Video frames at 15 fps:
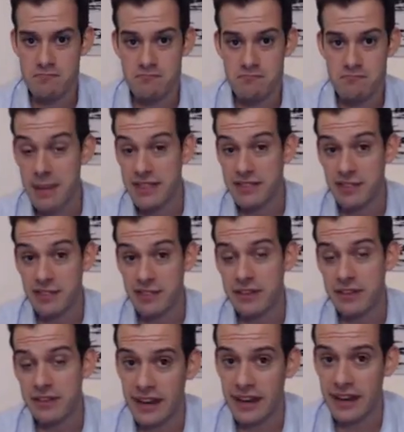maybe 30
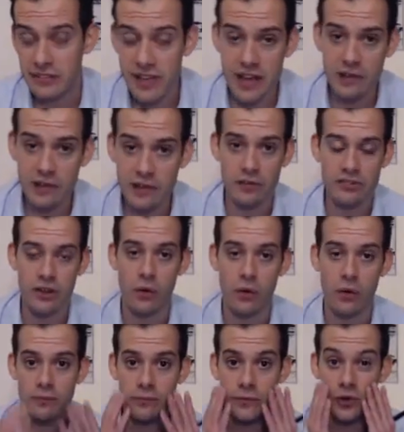seconds later or
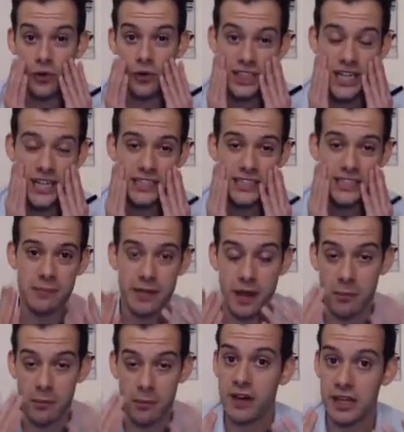so, your cheeks
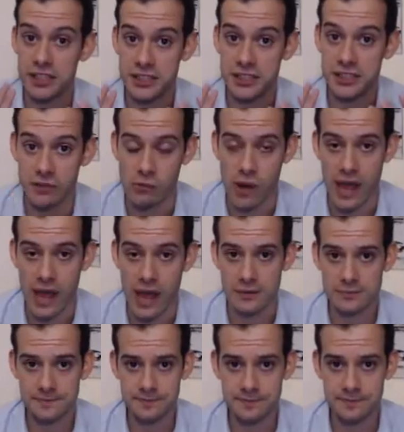become flushed and red.
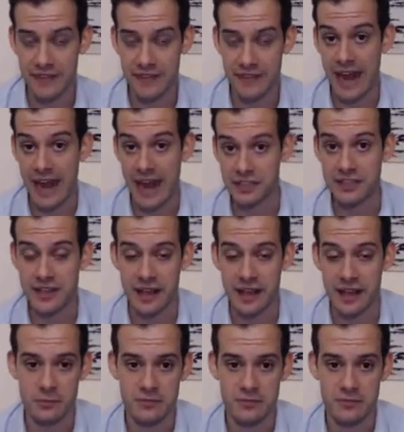And that actually
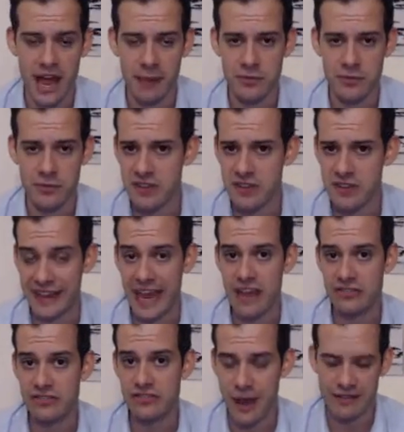takes some time. So it's not the
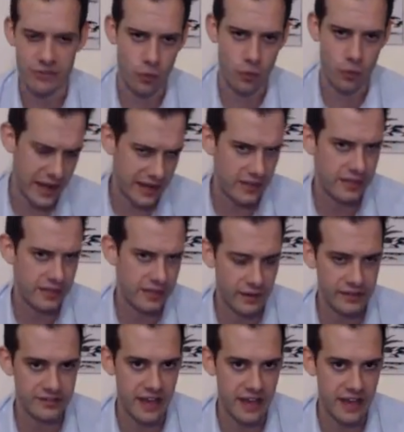case that you have to wait
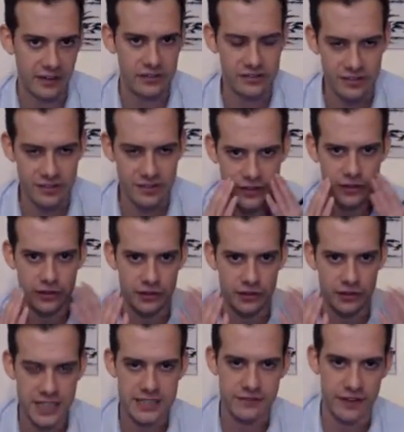30 seconds to feel your
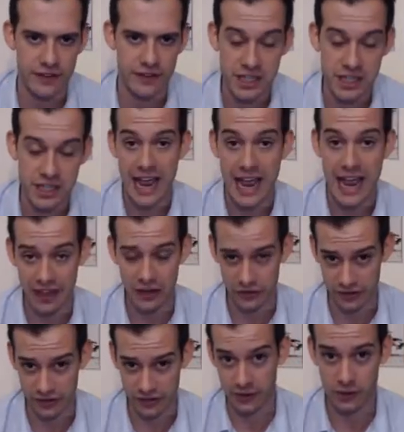cheeks flush and then you
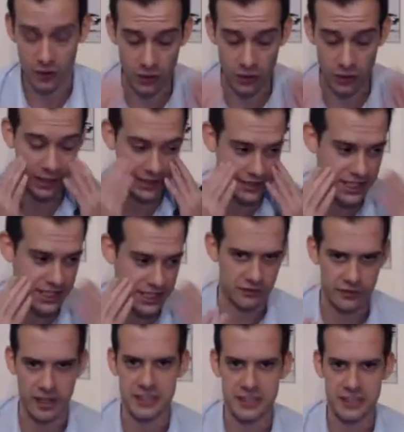say, oh, my cheeks are
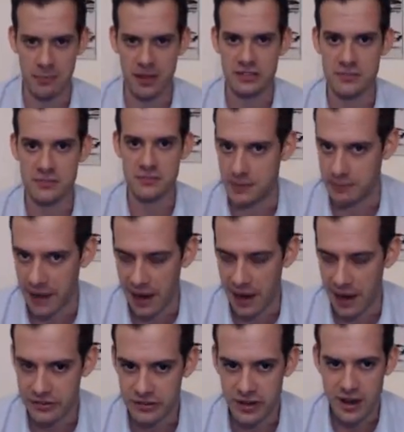flushed, I must be
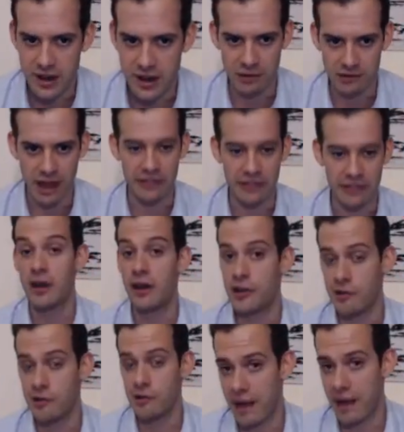embarrassed. But rather,
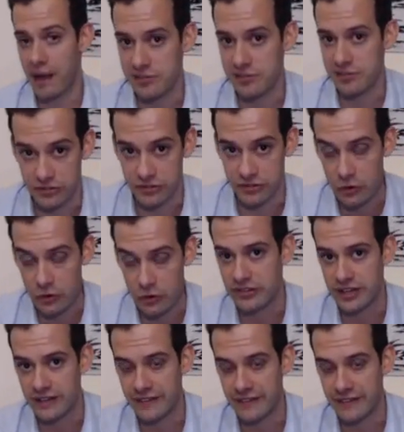you're embarrassed as soon as
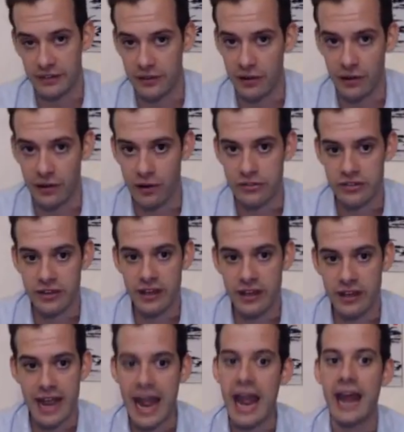the event occurs.
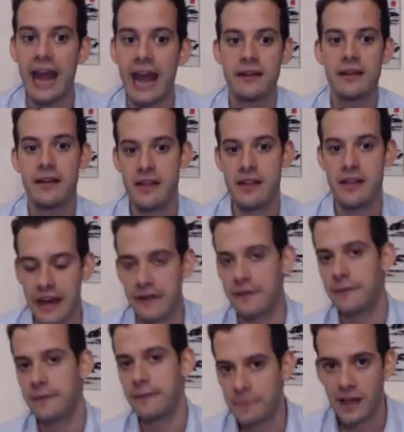And then
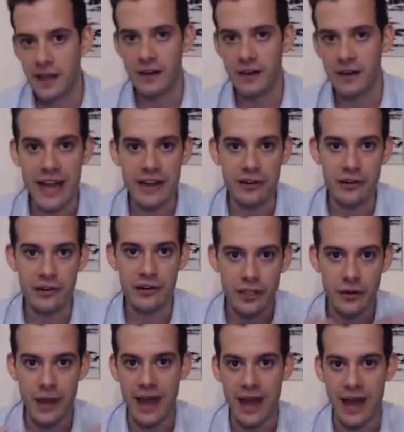later,
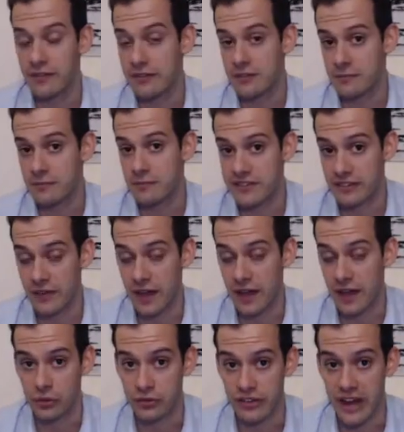you have some
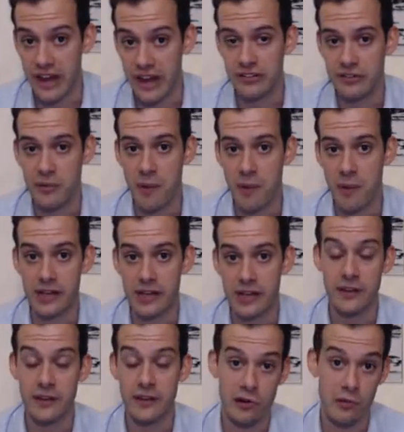physiological changes in your body
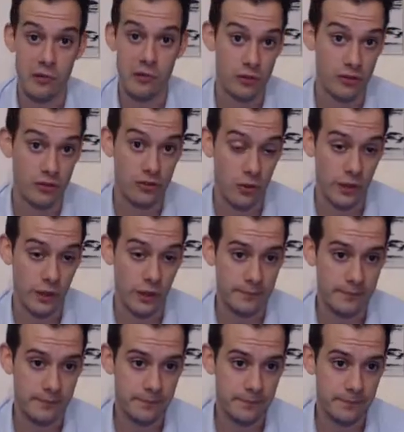that occur more slowly.
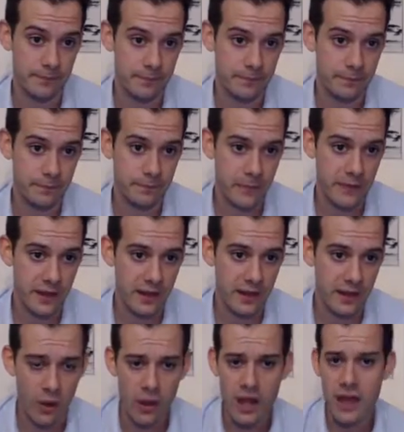
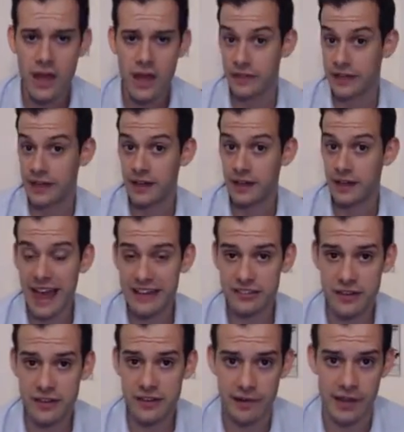Now, the
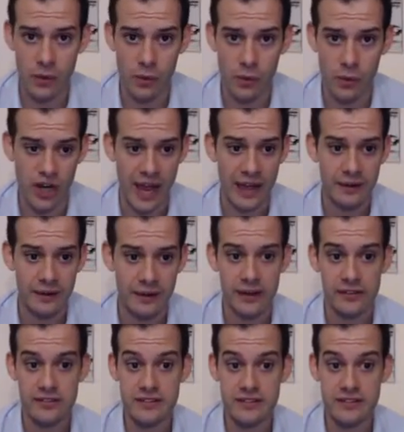last theory that we'll look at
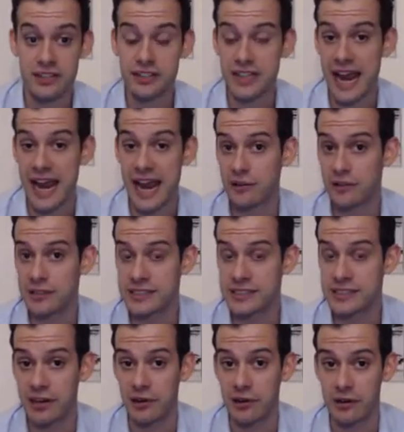is the Schachter
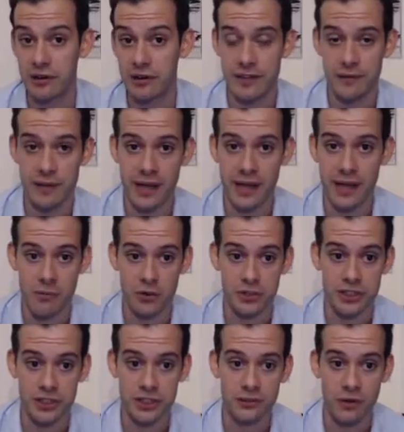Singer theory of
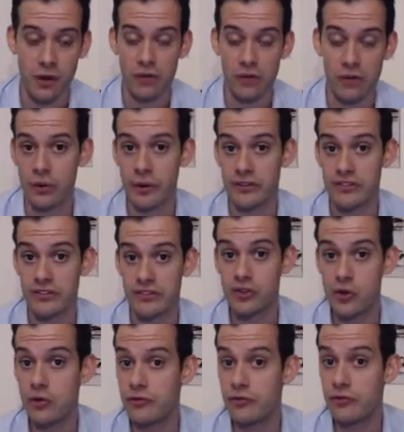emotion, also known as
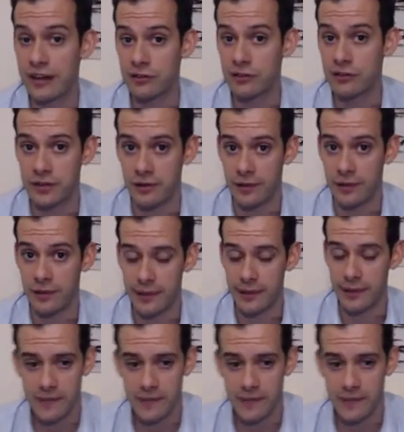two factor theory.